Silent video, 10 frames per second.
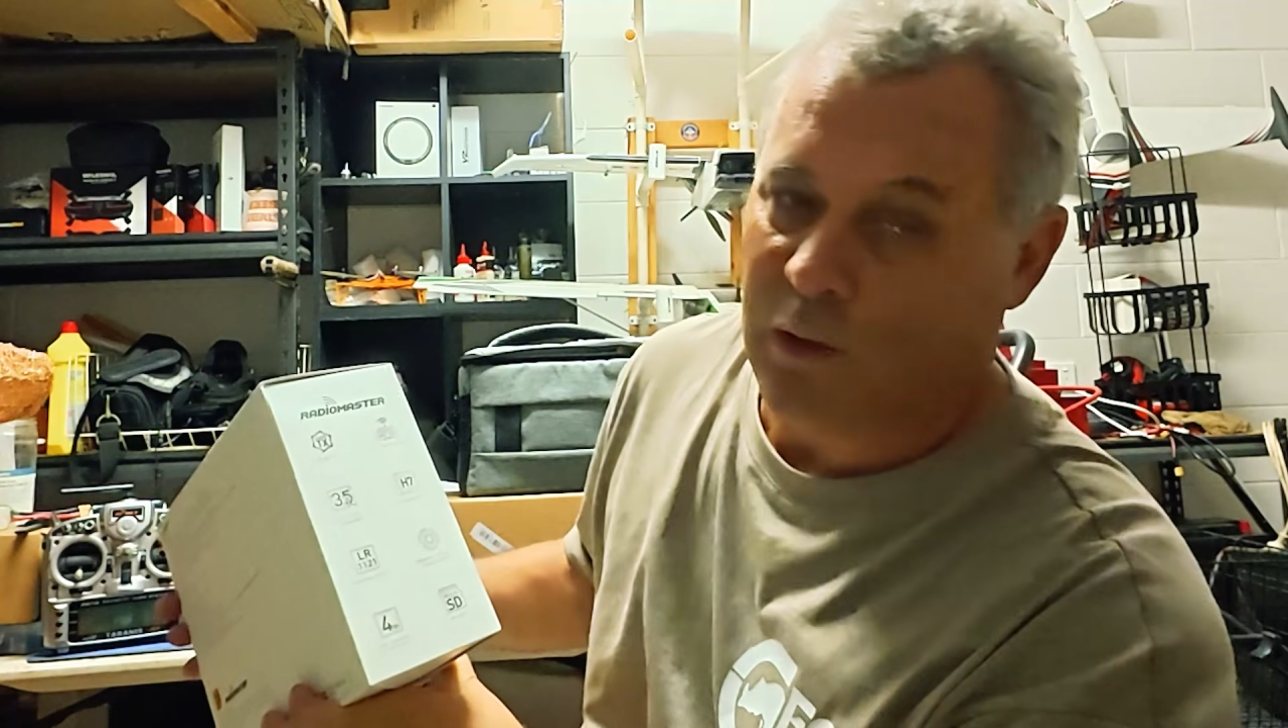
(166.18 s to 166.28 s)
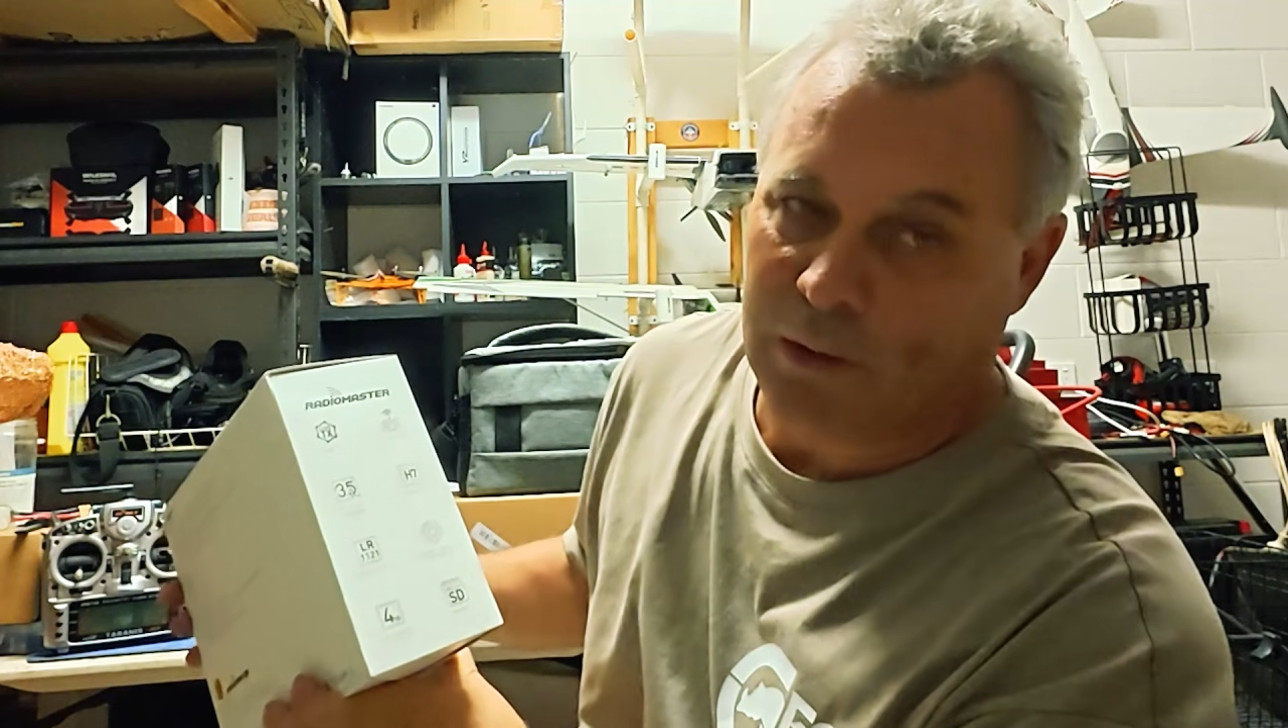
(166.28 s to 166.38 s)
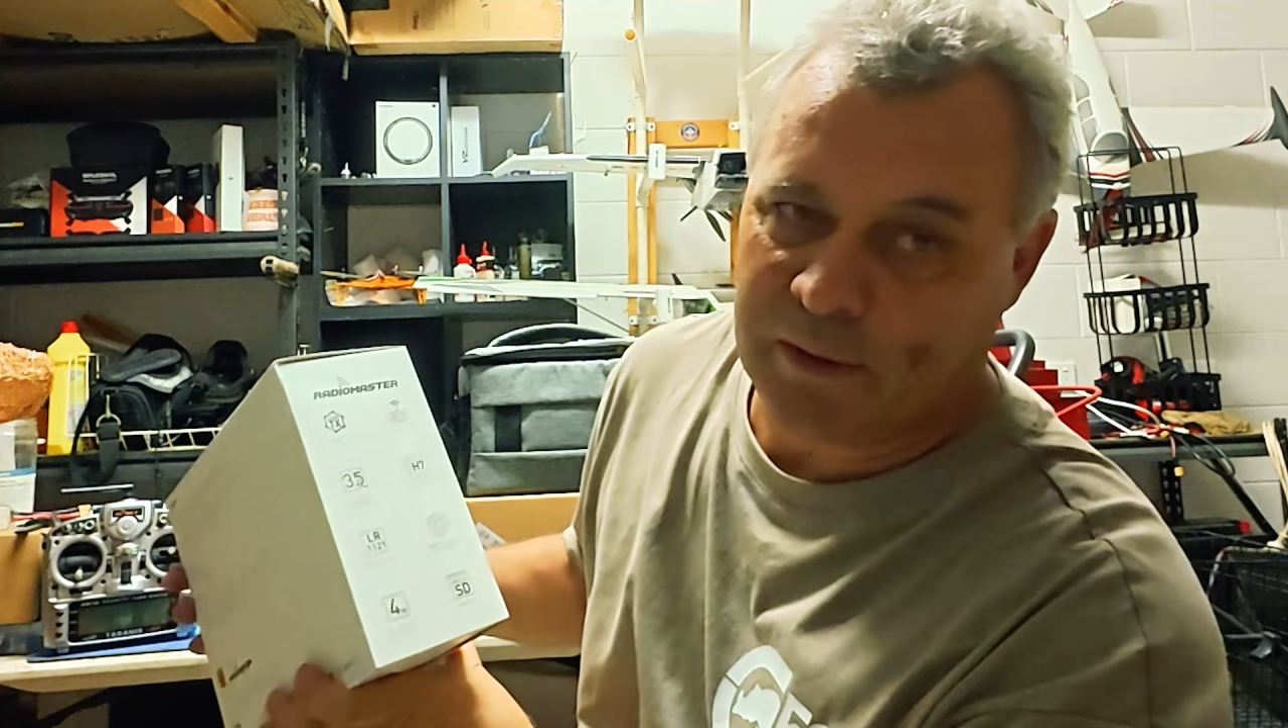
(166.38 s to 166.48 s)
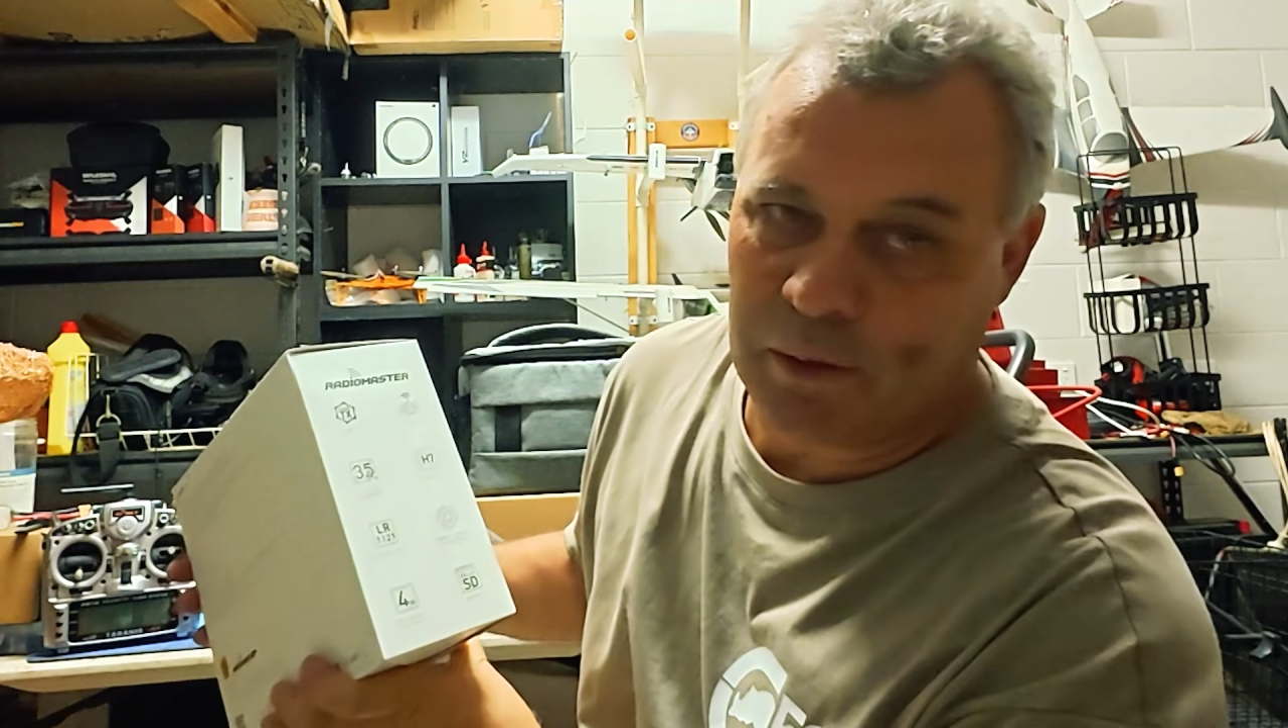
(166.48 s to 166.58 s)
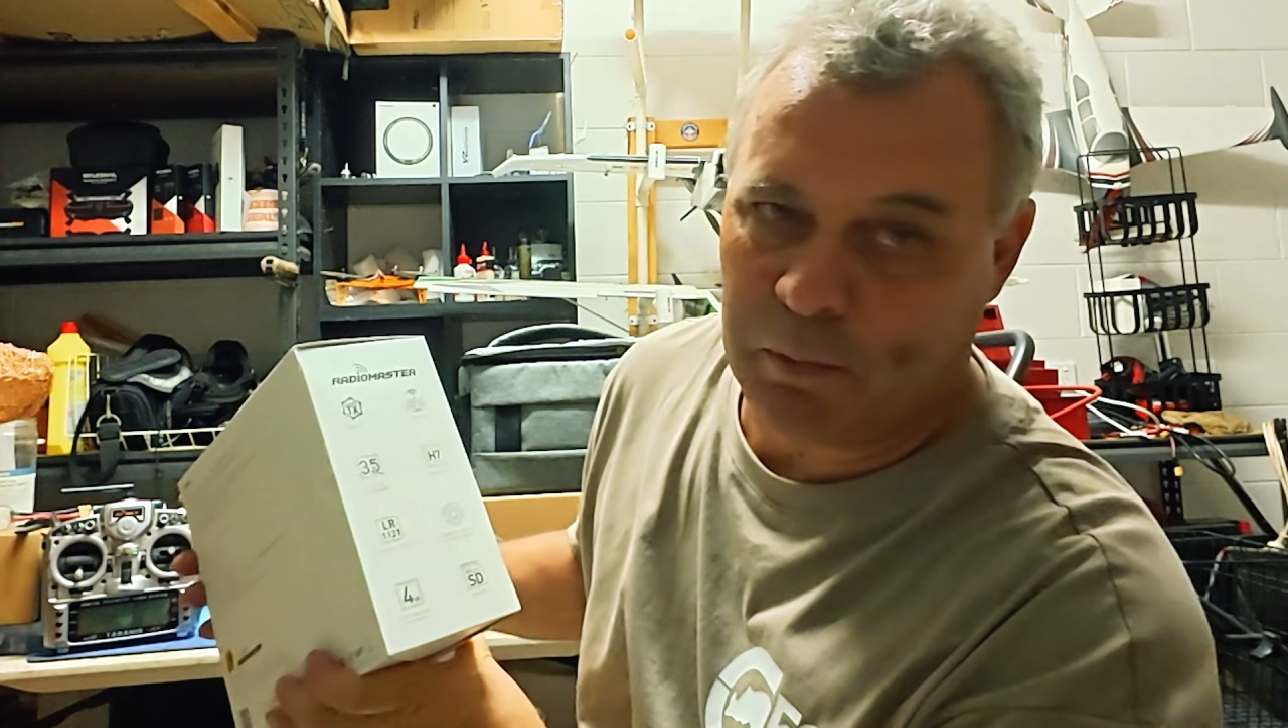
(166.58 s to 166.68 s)
like
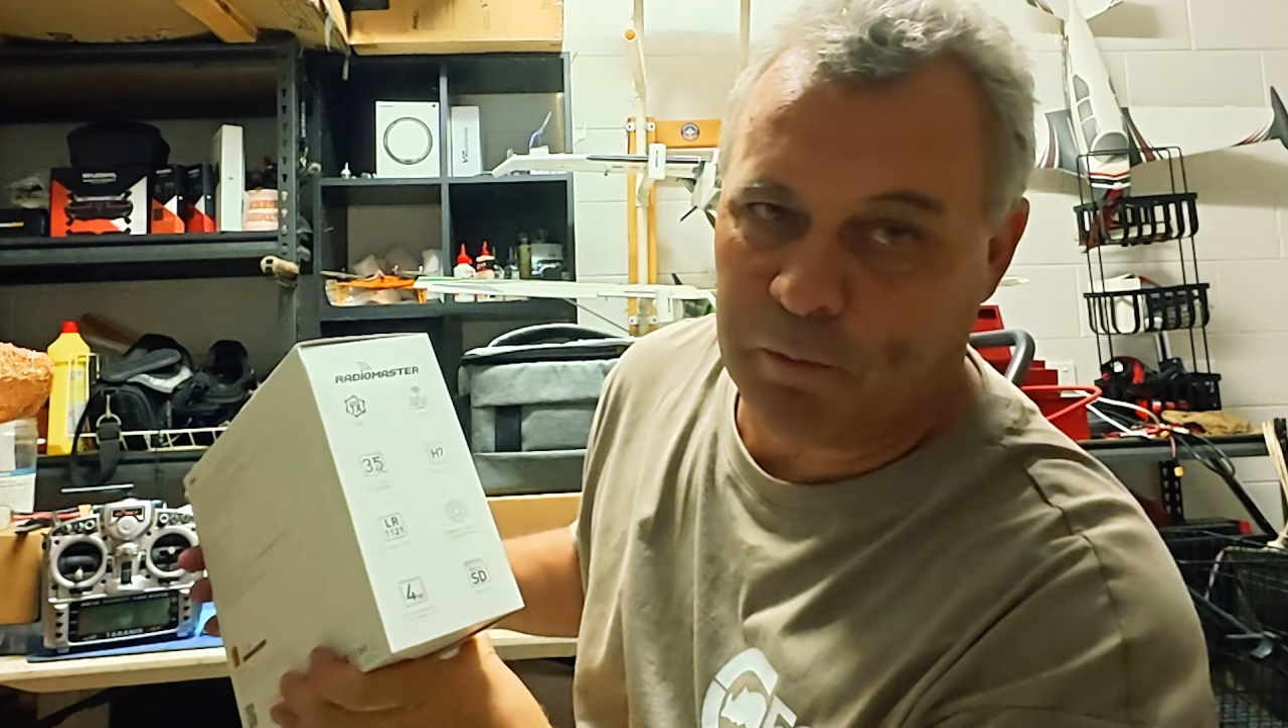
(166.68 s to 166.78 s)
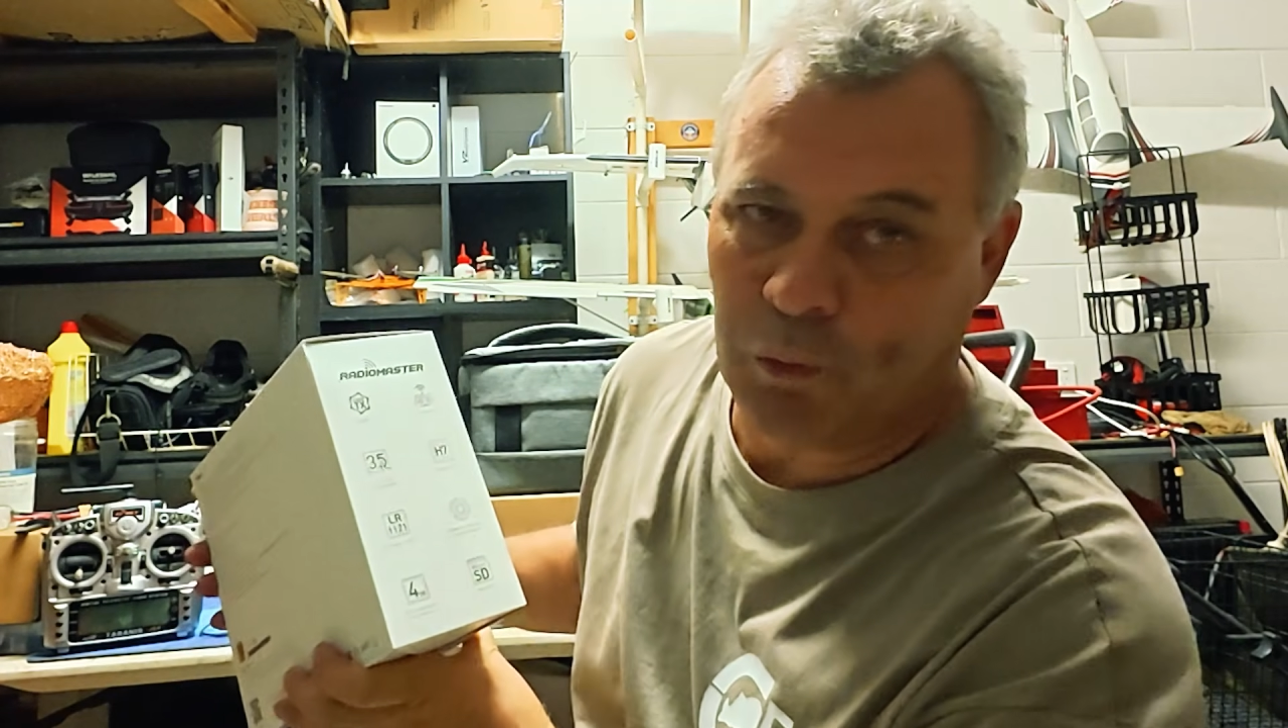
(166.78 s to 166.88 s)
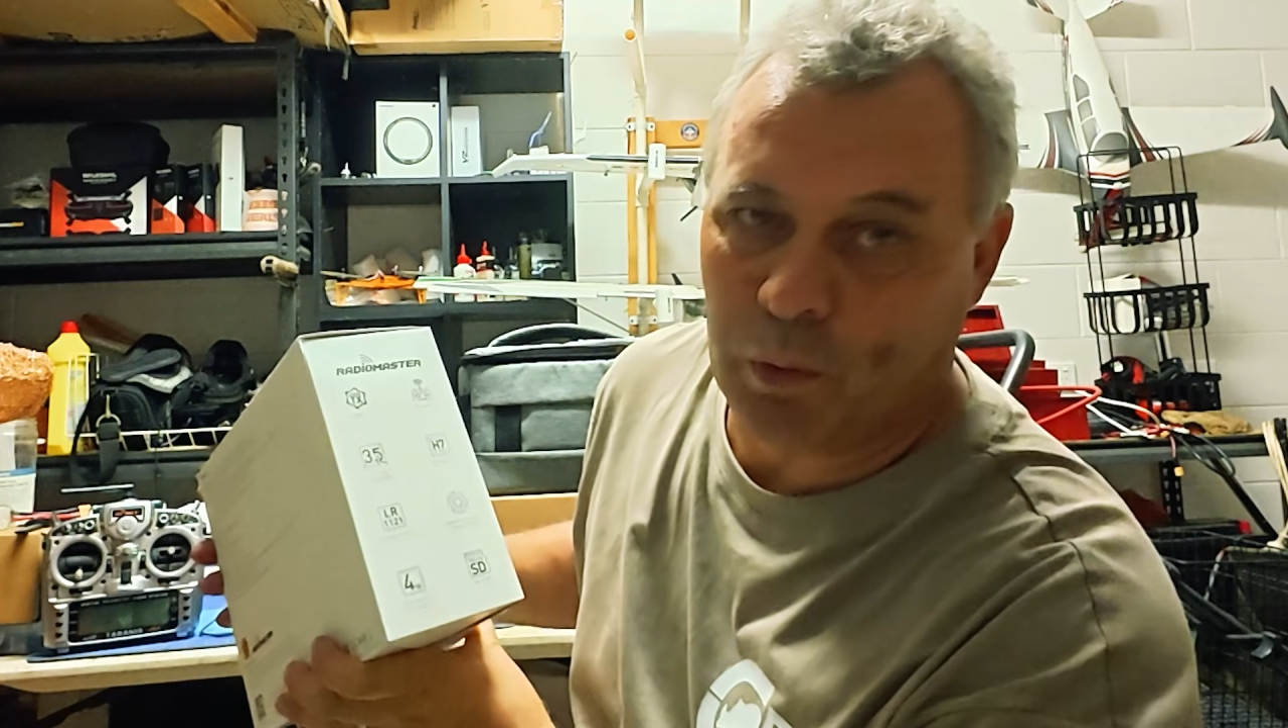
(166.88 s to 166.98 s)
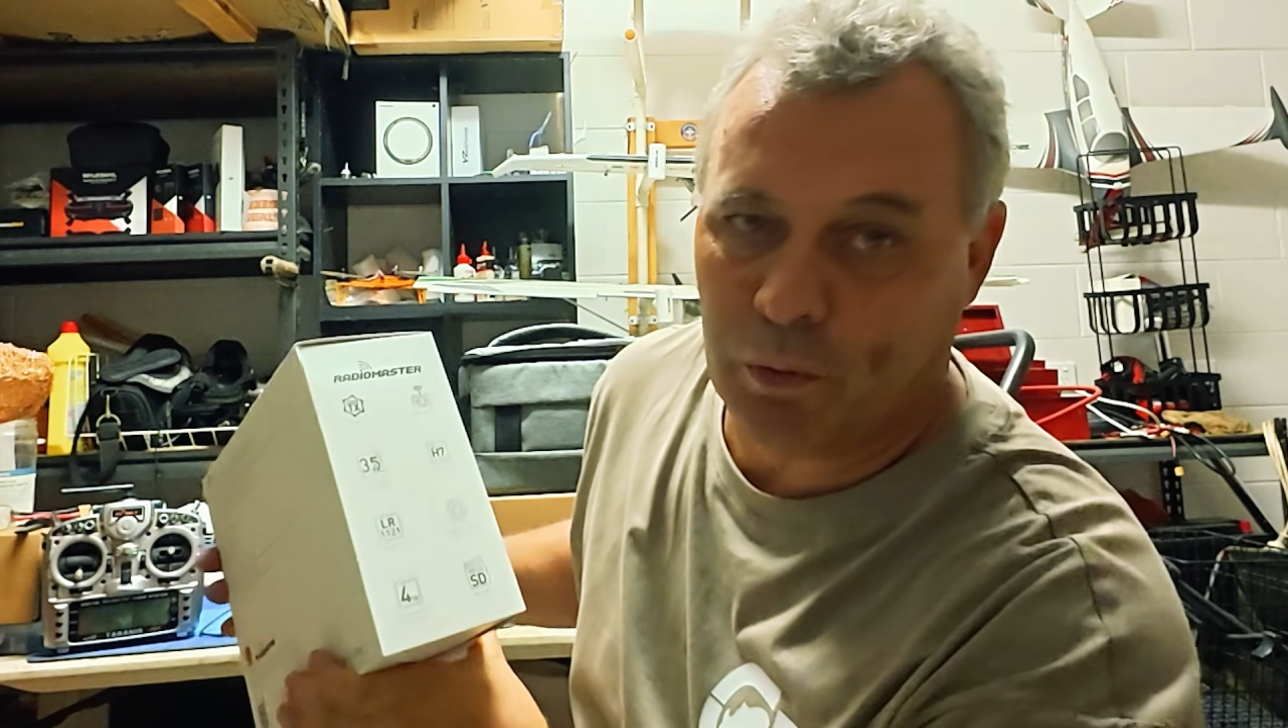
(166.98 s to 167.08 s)
I said before,